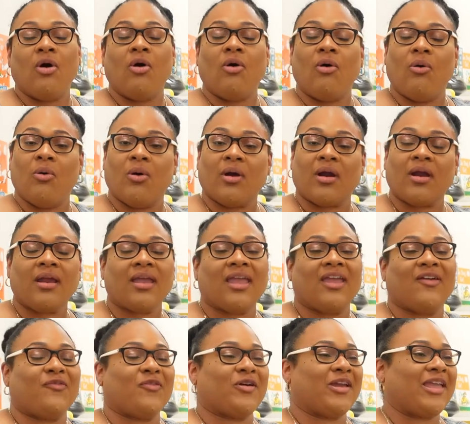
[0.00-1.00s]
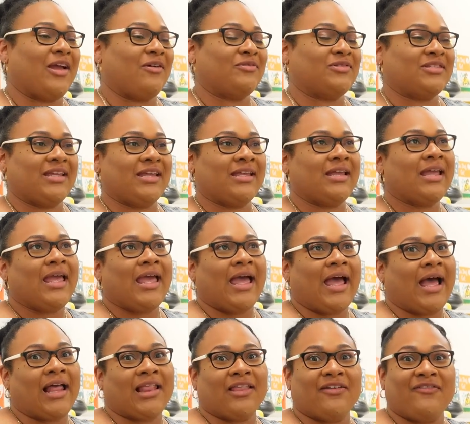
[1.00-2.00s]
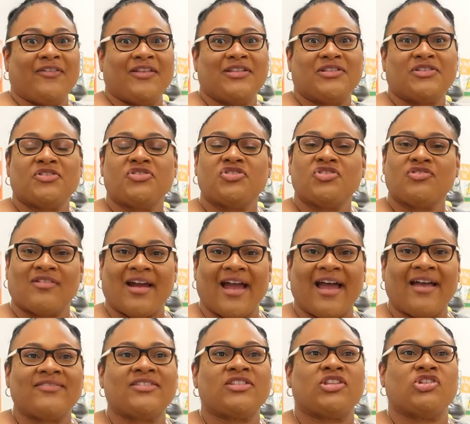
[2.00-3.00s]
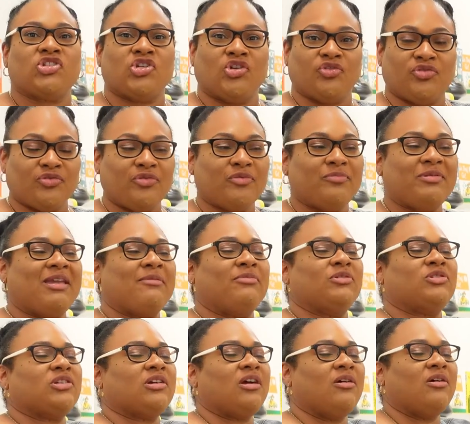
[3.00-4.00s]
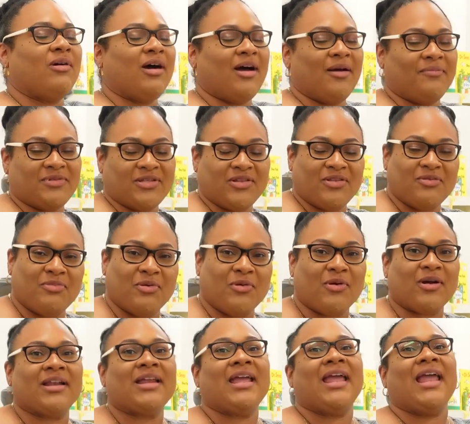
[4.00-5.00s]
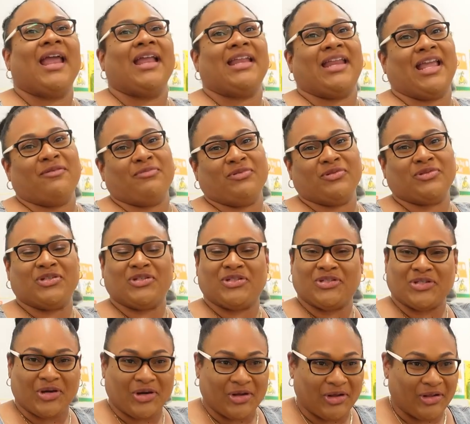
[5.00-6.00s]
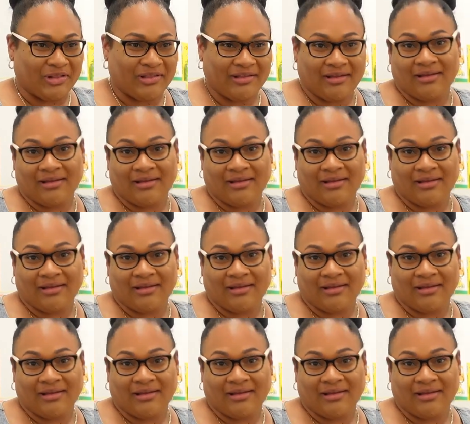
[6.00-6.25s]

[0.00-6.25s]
Or if we're counting elephants or giraffes, the children will be able to go up to the board and able to circle